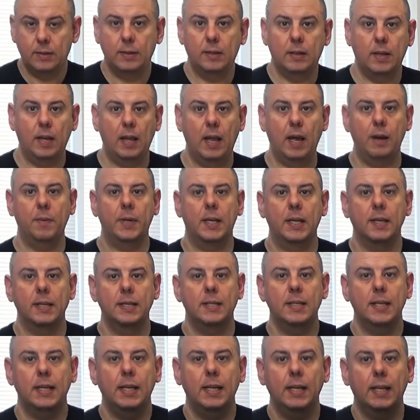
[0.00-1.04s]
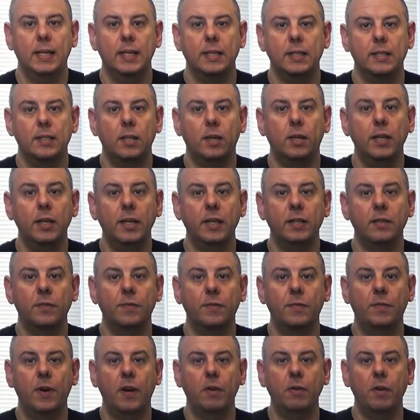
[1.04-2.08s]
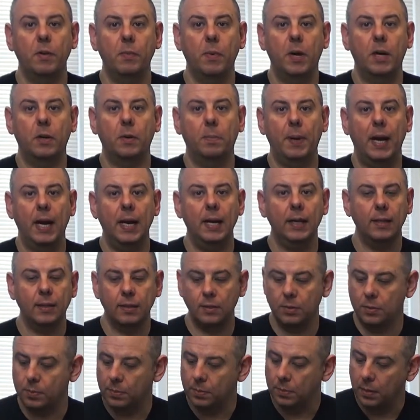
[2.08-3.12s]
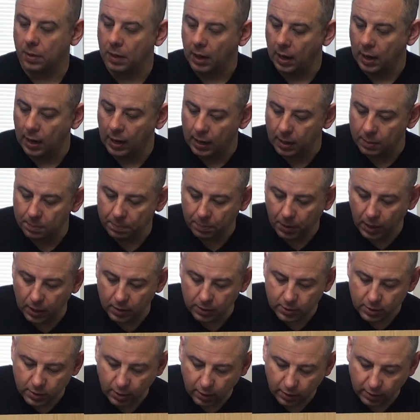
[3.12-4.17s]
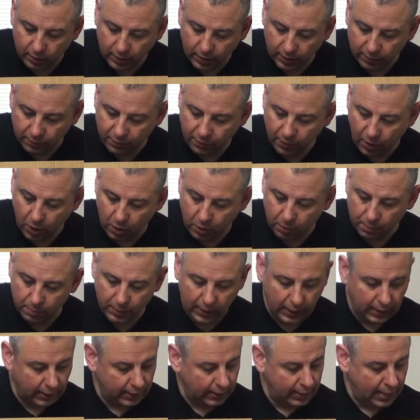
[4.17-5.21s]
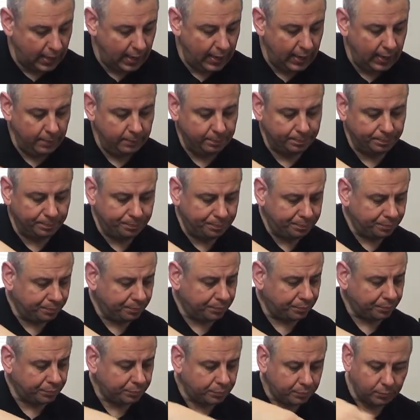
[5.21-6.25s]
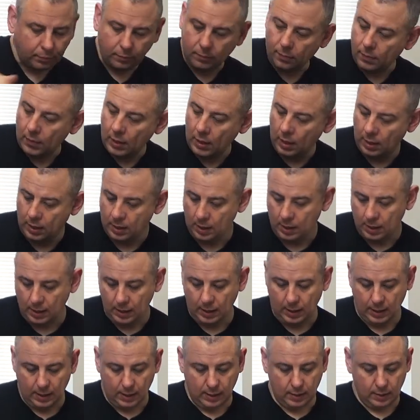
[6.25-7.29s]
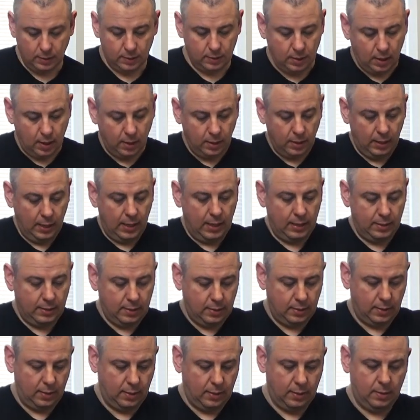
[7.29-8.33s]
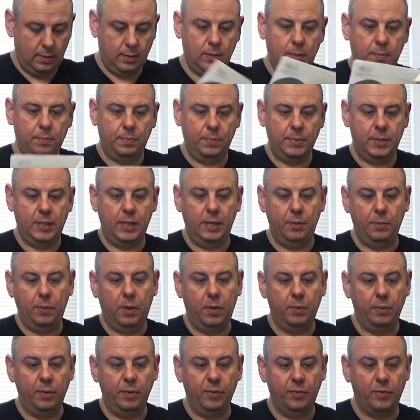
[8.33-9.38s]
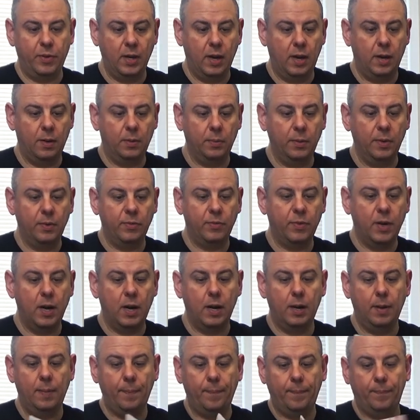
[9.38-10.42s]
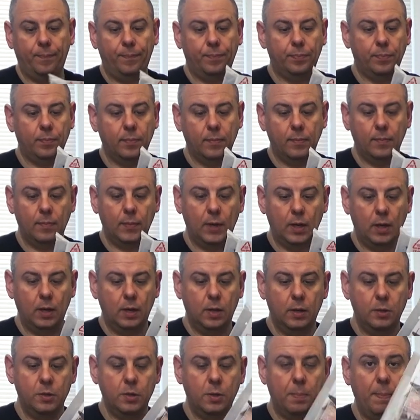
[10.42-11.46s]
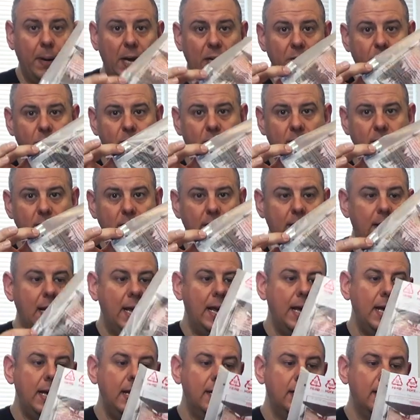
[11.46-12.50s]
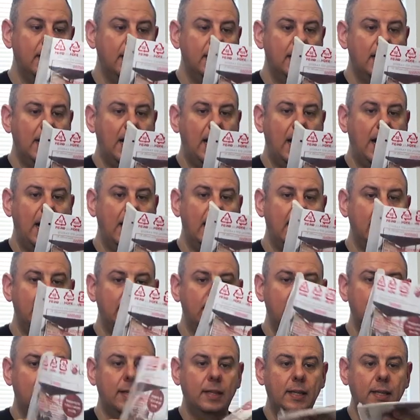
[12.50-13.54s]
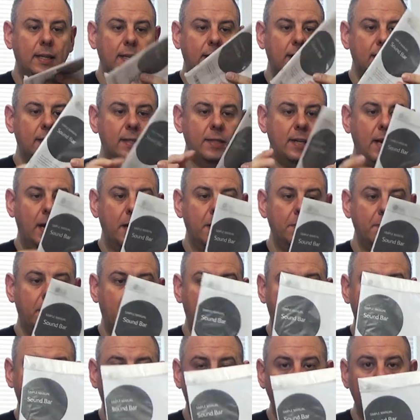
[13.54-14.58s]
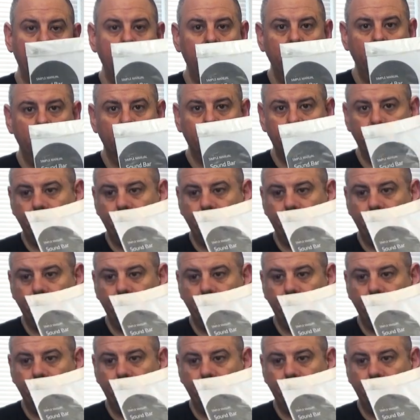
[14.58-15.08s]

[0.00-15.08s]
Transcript: So there we can see inside it's very well packed. Uh, polystyrene foam in there. So let's see what we've got. We've got some batteries in there and the soundbar manual.